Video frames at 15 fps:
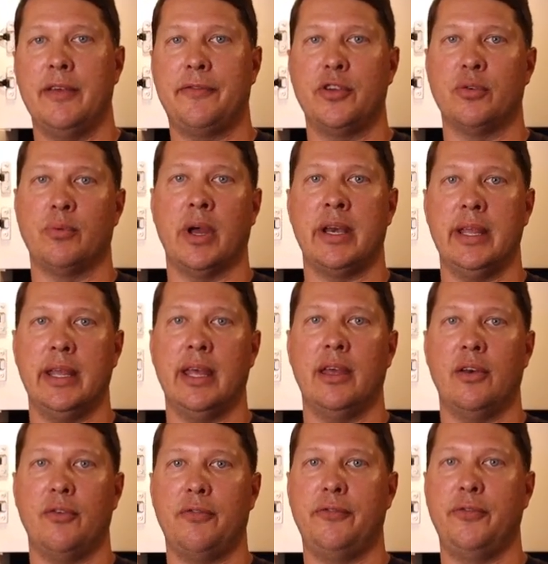if you're running
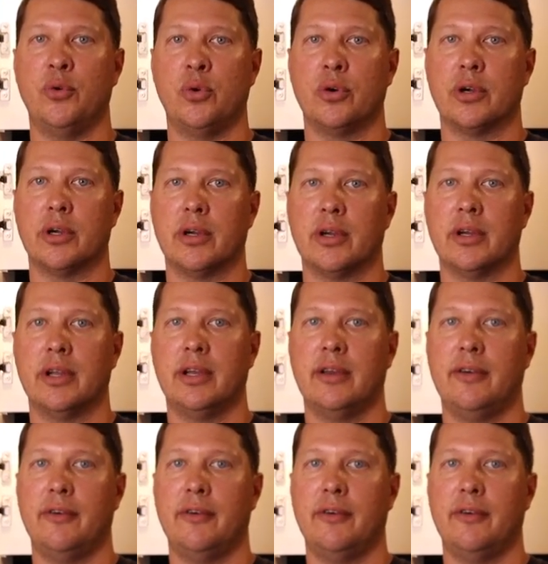it for